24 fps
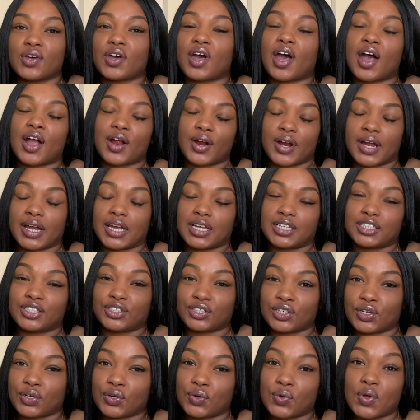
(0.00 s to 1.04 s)
All right,
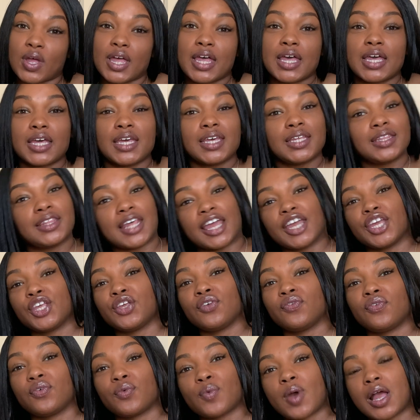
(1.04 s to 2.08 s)
so thank
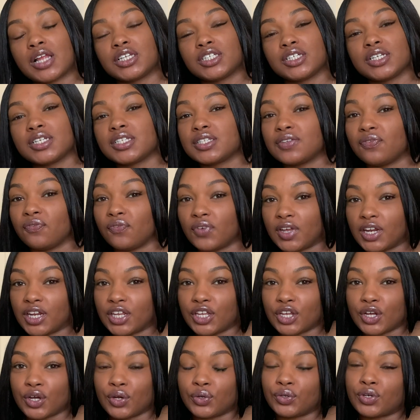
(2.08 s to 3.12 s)
you for watching this
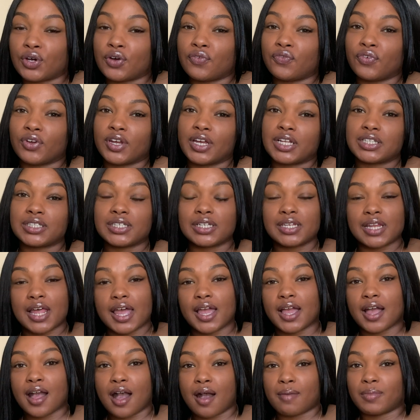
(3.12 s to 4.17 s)
video. Don't forget to
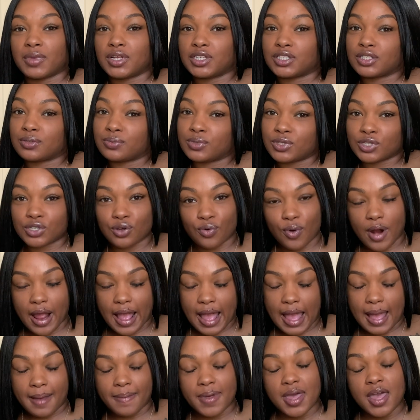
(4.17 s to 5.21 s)
like, comment,
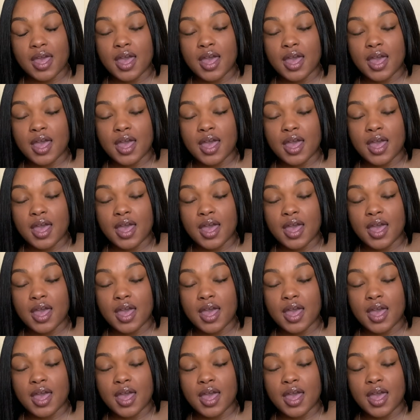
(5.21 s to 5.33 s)
subscribe.